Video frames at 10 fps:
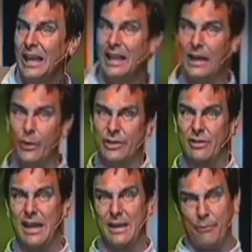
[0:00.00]
Like we
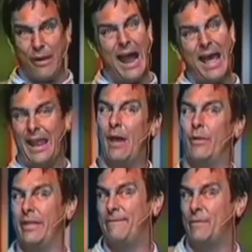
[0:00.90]
tried to pry it out
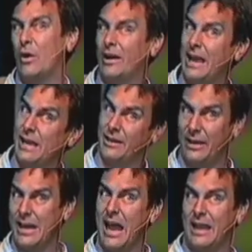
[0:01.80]
with a fork and
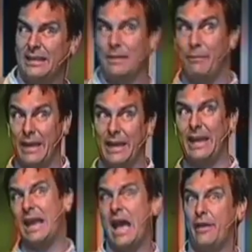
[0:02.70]
could not get the
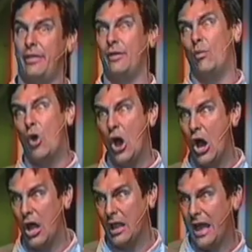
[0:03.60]
beanie out of the
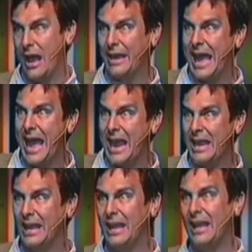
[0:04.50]
wall, okay?
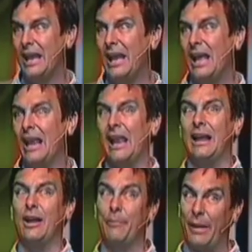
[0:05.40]
Like
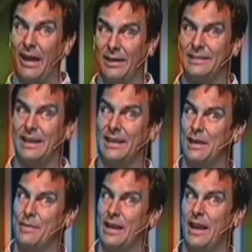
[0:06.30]
her parents had to
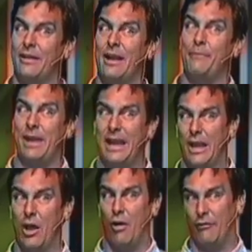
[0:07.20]
come in later and paint
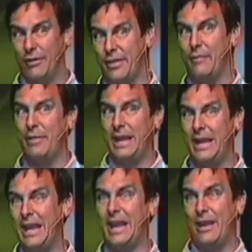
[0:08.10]
over the
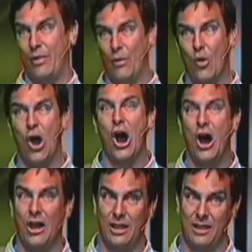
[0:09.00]
beanie in the
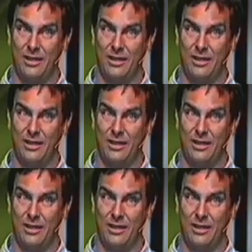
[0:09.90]
wall.